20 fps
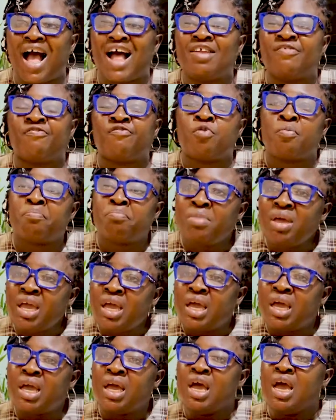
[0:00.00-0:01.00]
And for
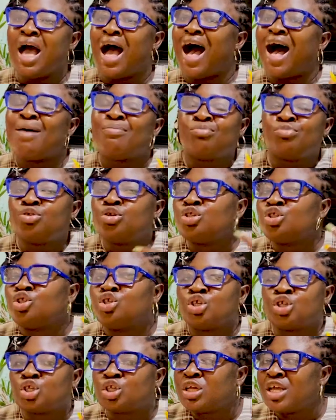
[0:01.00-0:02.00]
me, I'm not
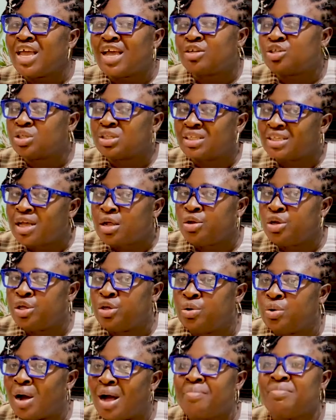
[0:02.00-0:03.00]
just here to sell
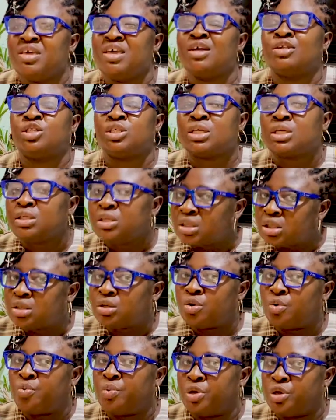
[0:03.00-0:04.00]
you. I'm here to
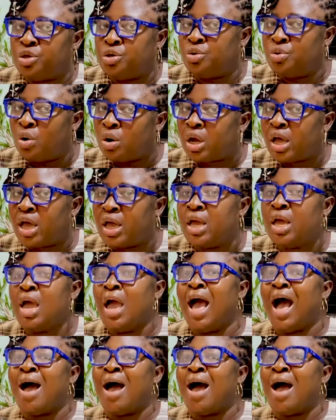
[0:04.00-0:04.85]
consult with you, okay?